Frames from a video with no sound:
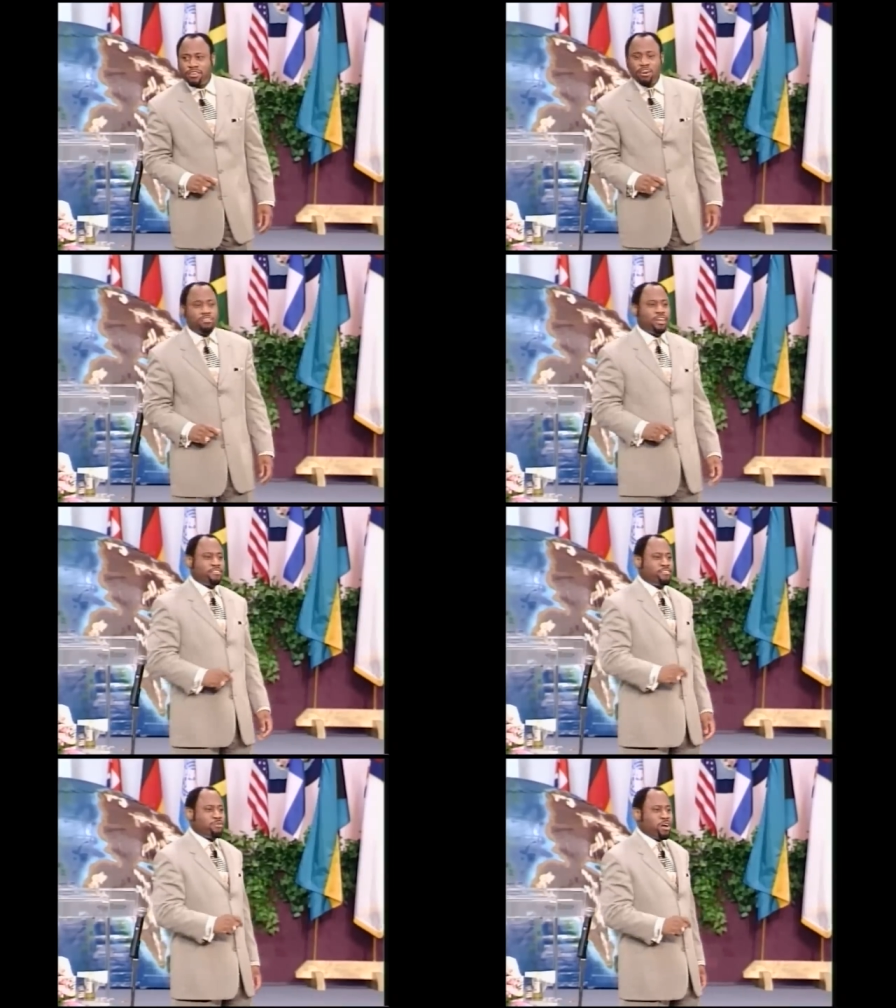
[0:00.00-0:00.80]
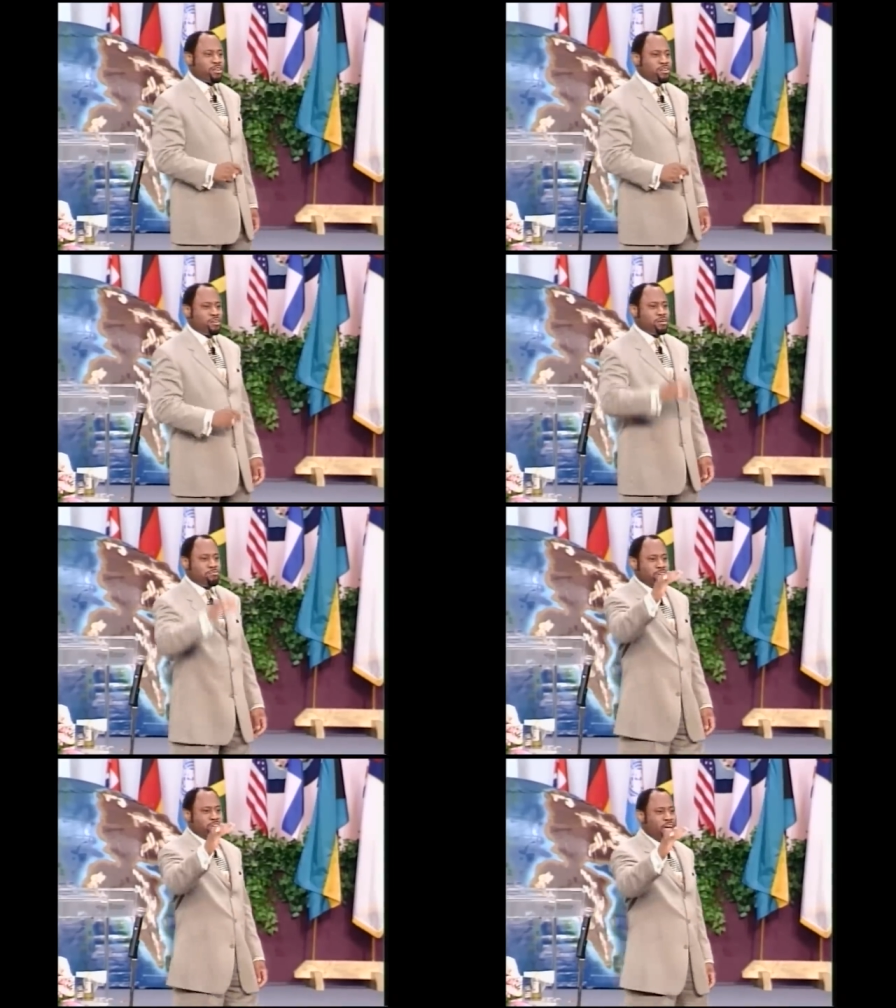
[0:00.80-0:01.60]
Context is what?
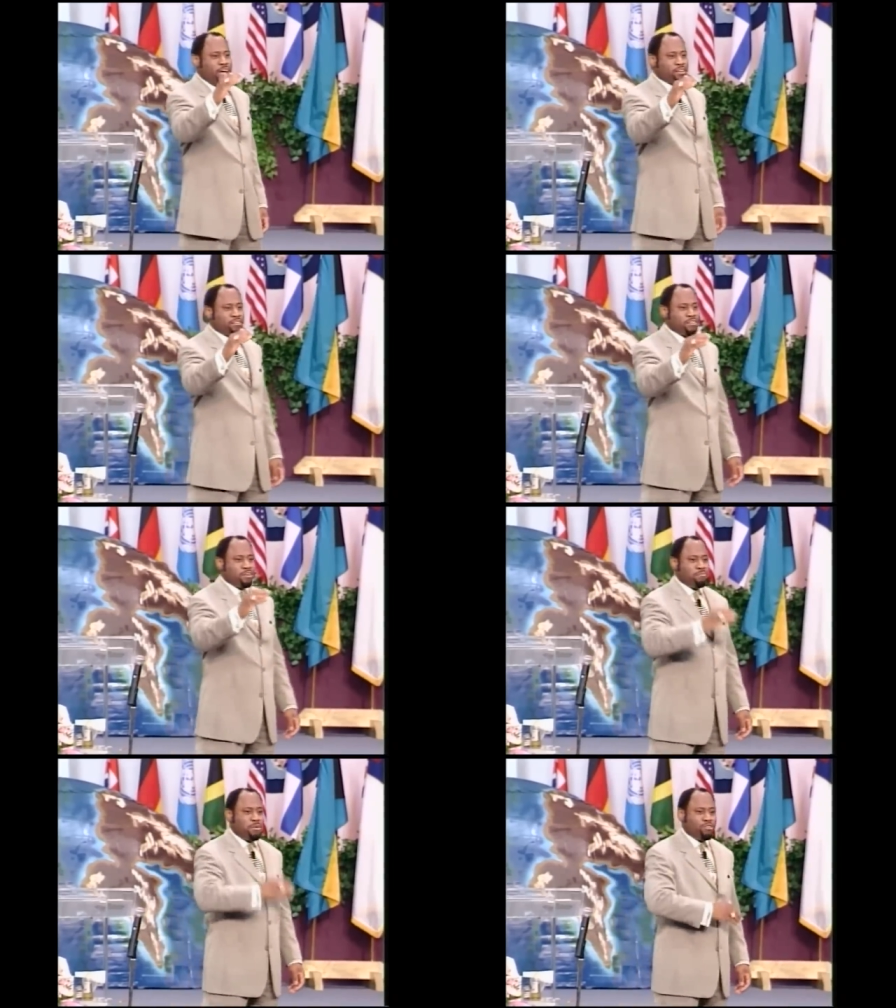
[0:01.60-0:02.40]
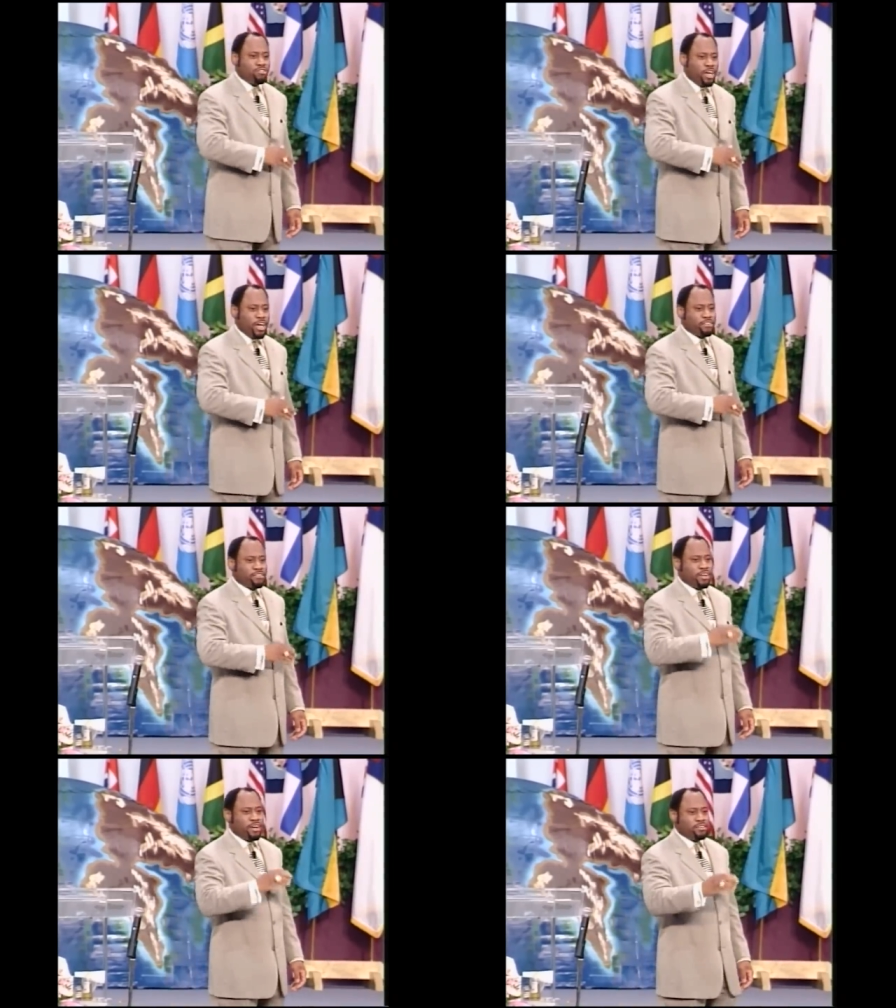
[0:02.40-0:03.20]
Pretext,
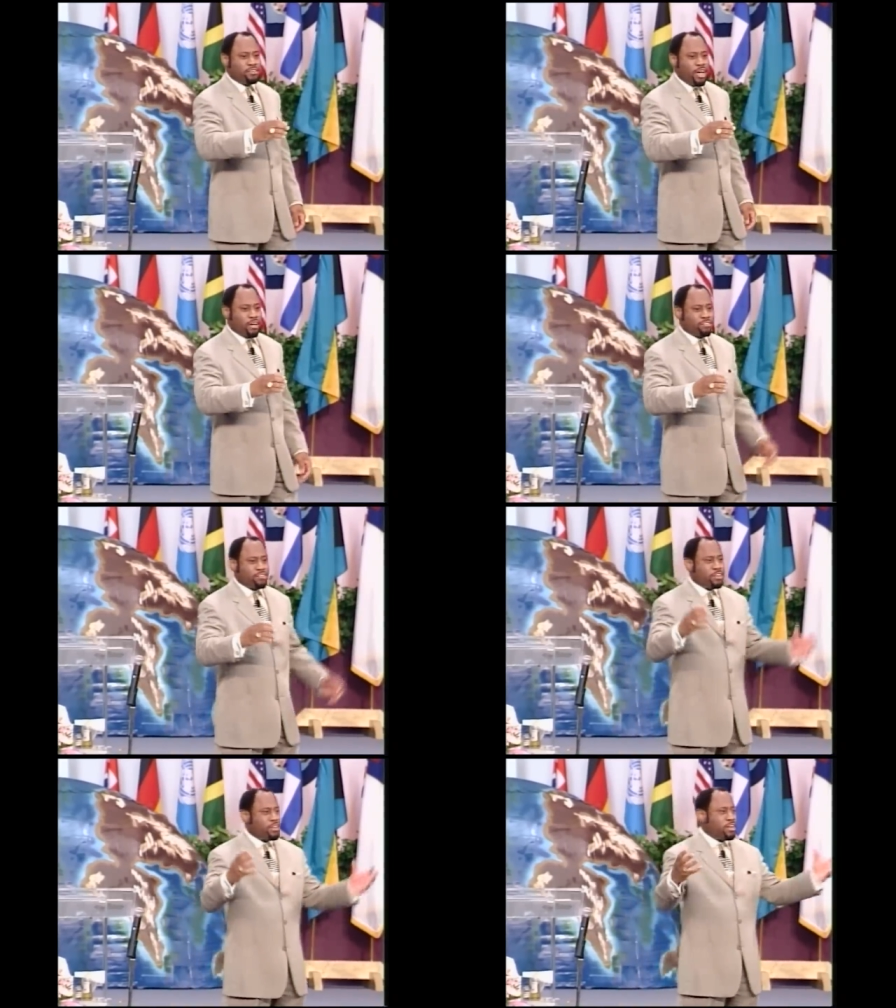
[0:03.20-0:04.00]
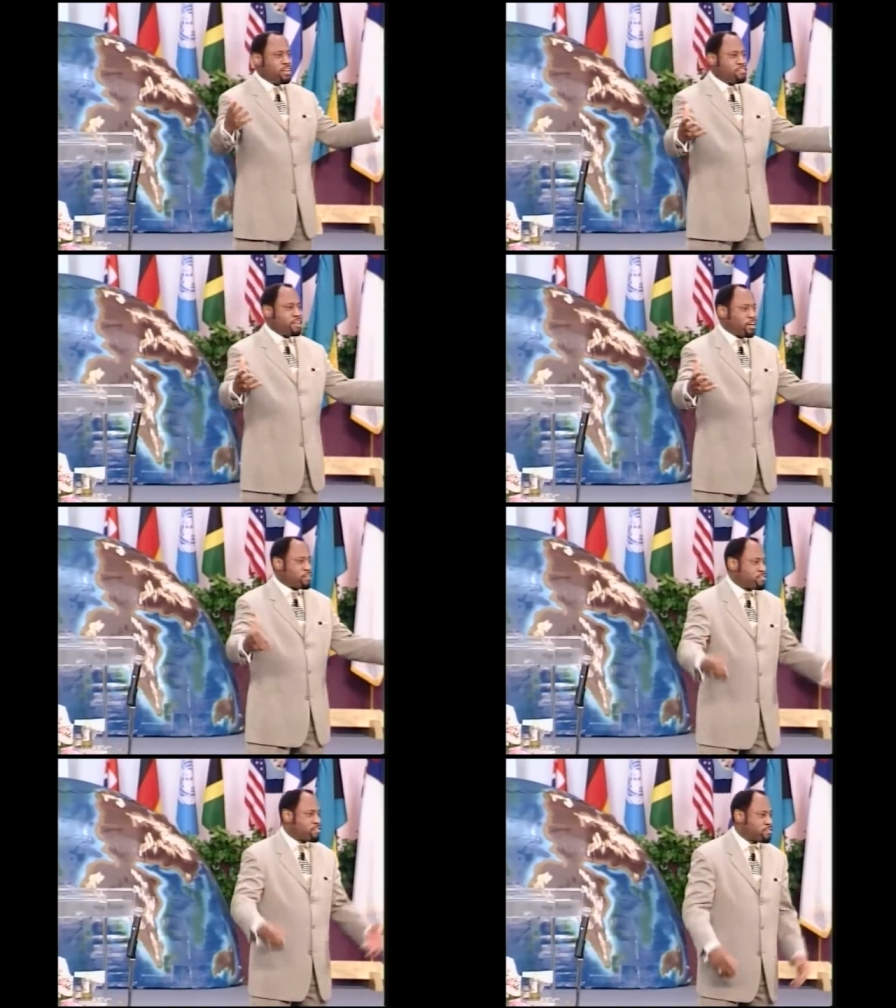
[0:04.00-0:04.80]
post-text, and text in a
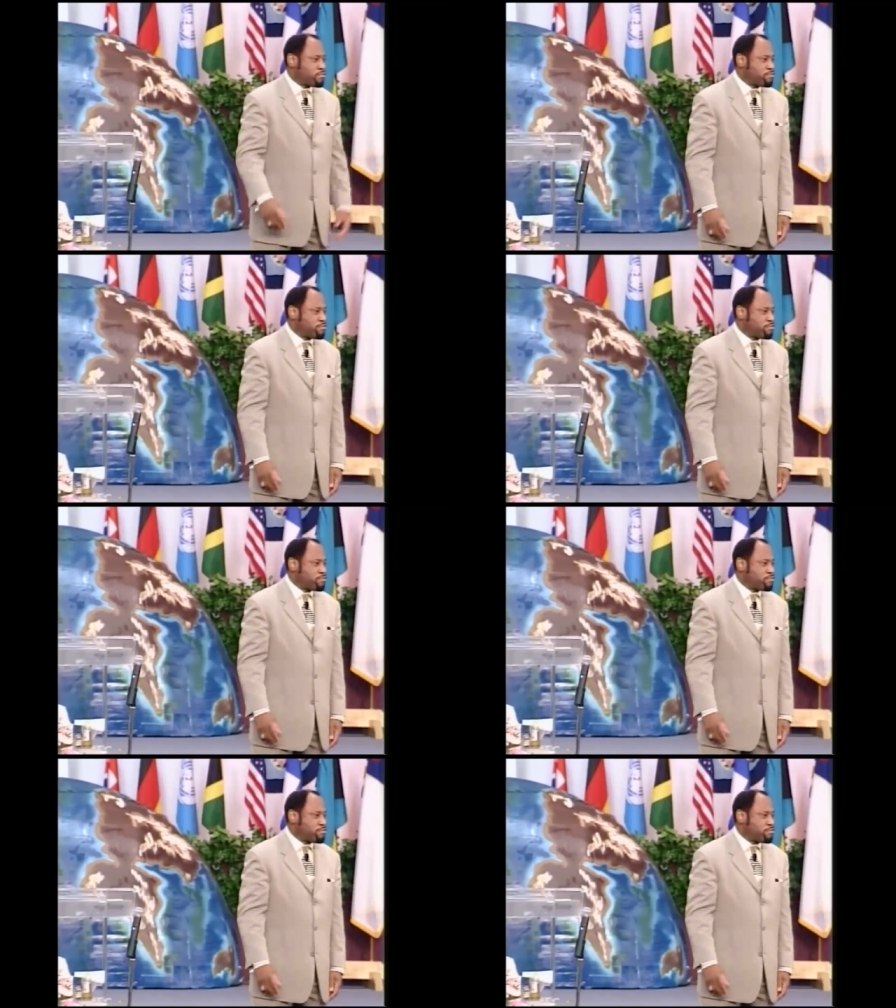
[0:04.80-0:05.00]
text.